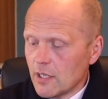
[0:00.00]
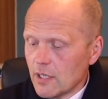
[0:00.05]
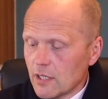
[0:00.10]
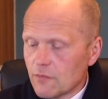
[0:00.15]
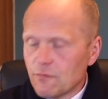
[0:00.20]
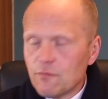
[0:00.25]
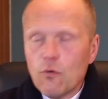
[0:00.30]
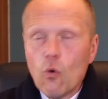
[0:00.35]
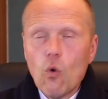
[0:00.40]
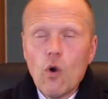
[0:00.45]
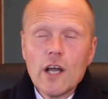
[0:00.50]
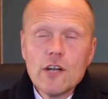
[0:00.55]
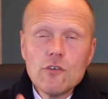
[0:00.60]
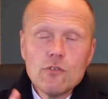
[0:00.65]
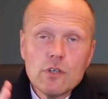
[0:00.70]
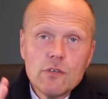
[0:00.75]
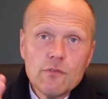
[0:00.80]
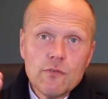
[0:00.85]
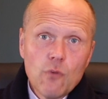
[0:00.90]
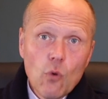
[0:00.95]
at
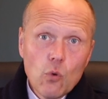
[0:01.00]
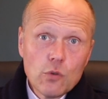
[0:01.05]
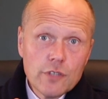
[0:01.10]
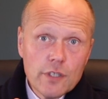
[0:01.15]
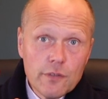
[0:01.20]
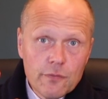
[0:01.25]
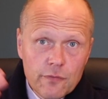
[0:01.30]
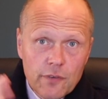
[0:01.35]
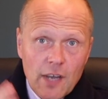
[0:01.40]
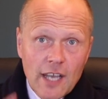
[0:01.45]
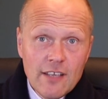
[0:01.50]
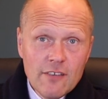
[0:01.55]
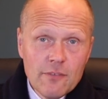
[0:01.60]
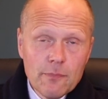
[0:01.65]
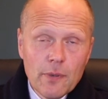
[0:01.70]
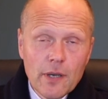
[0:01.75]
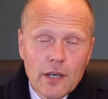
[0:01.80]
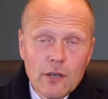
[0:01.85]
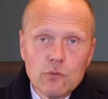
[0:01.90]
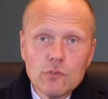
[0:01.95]

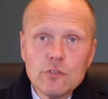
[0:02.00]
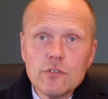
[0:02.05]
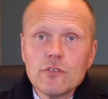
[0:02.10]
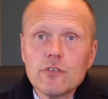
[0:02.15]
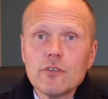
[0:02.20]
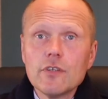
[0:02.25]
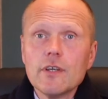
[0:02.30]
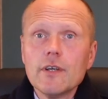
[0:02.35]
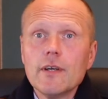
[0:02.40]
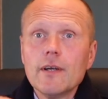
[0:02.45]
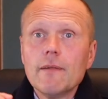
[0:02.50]
£445,